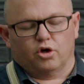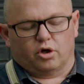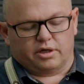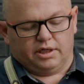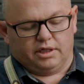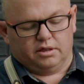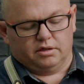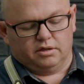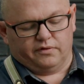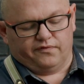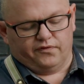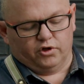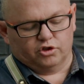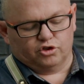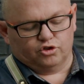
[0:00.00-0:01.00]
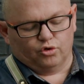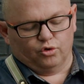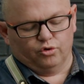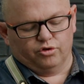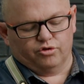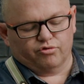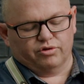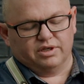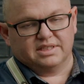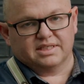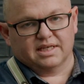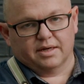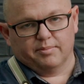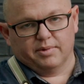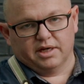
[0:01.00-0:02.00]
to knock in the first 2 to 3
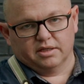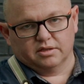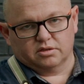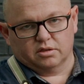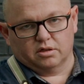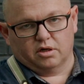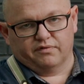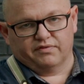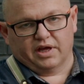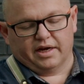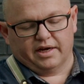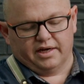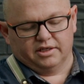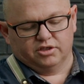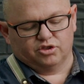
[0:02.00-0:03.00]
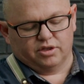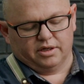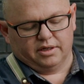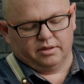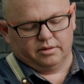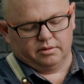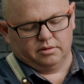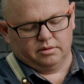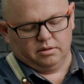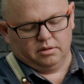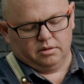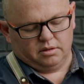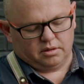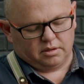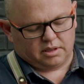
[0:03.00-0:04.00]
centimeters of that edge there.
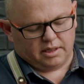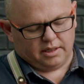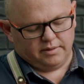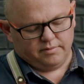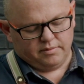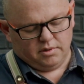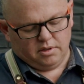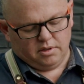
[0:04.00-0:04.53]
Okay,